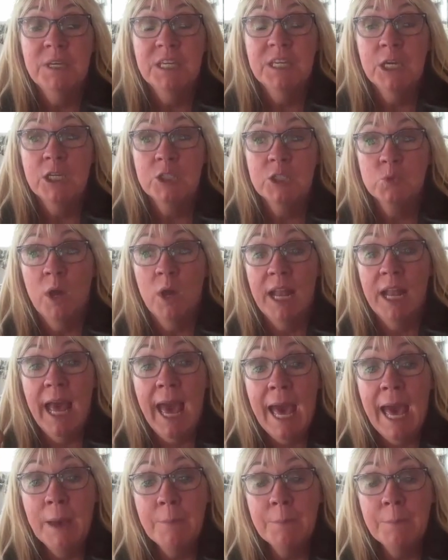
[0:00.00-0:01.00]
Because what
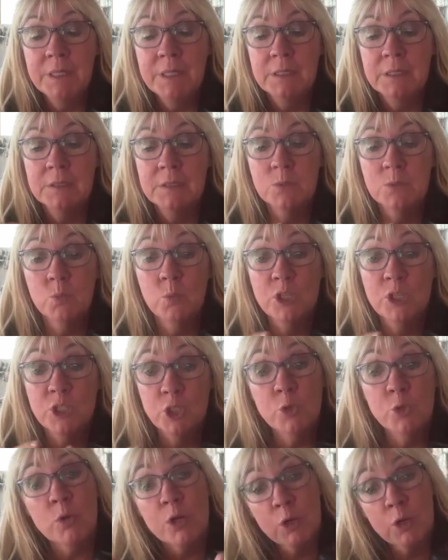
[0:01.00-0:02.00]
happens when
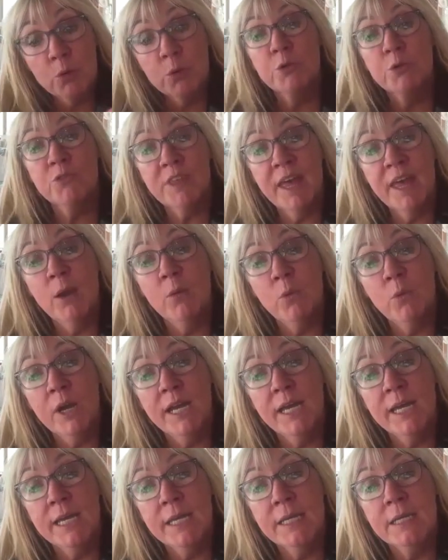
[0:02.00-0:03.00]
you recruit that
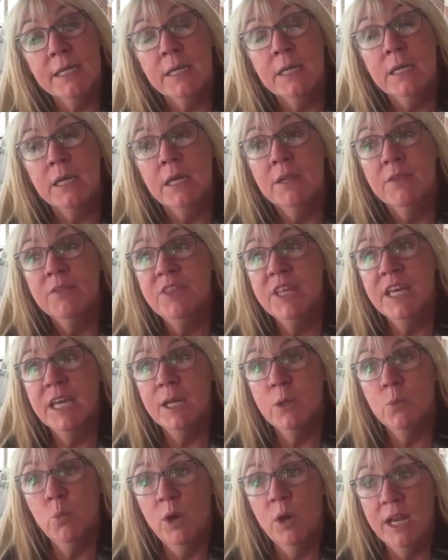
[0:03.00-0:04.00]
way,
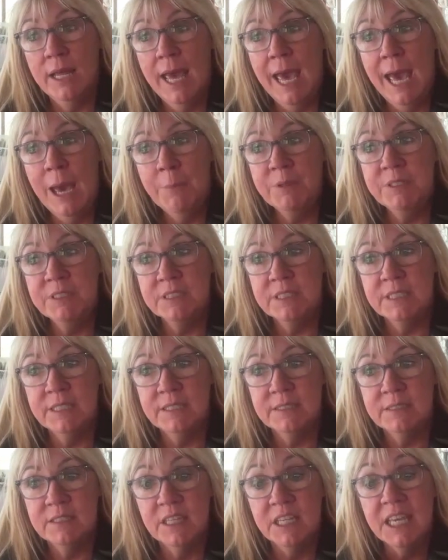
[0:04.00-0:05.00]
then what happens
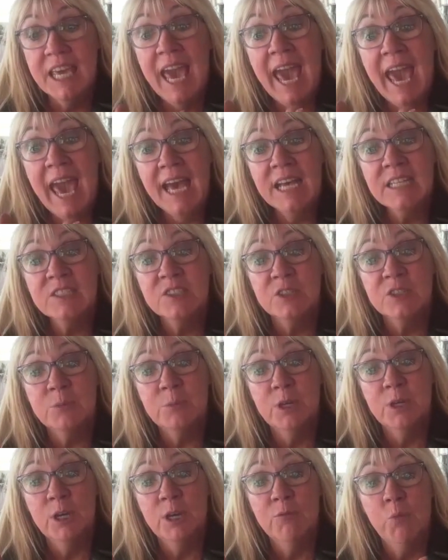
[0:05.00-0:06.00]
is the
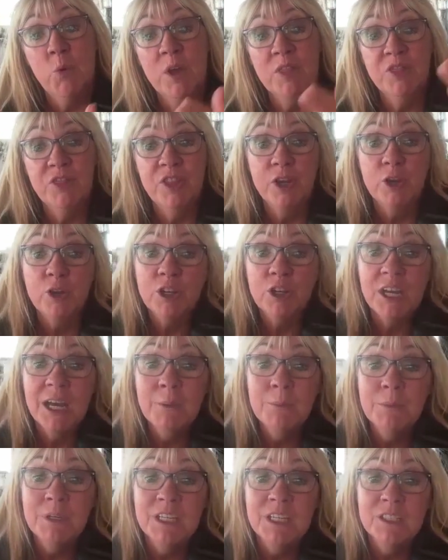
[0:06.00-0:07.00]
chasm of what their
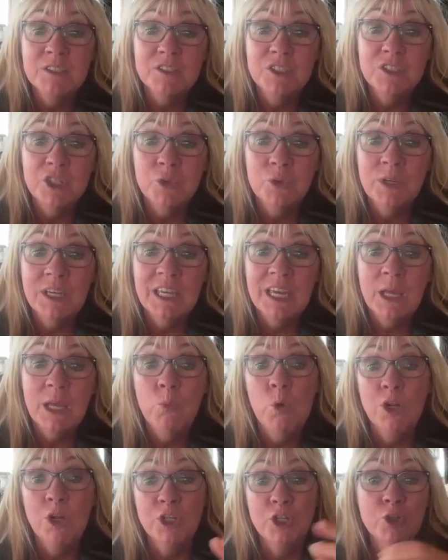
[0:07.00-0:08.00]
company is doing
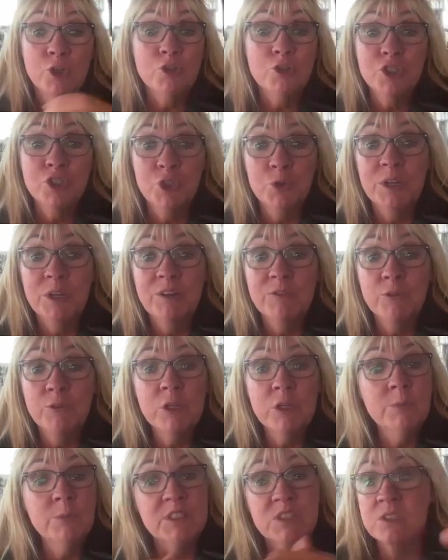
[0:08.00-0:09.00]
and what you're doing
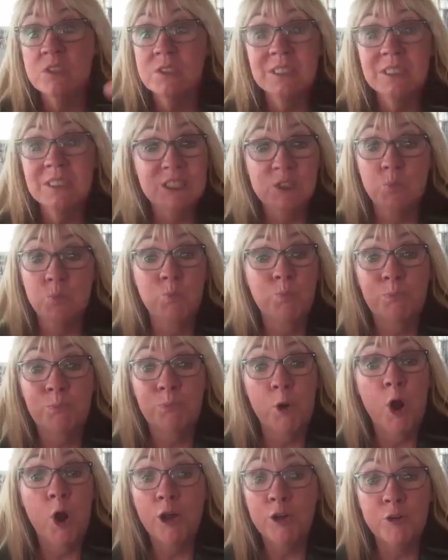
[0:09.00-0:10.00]
for them gets
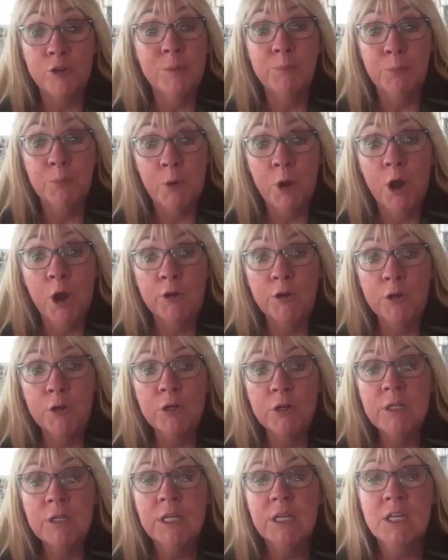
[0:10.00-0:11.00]
broader and
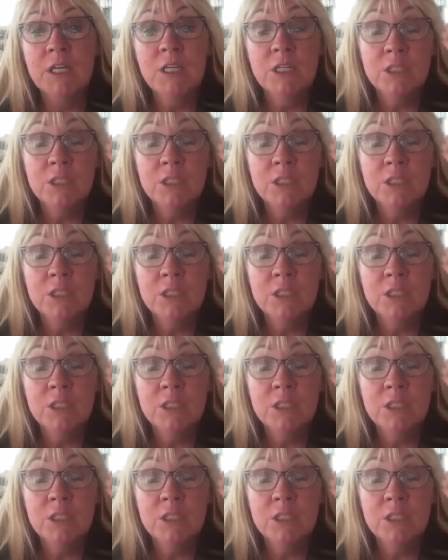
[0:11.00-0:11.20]
broader,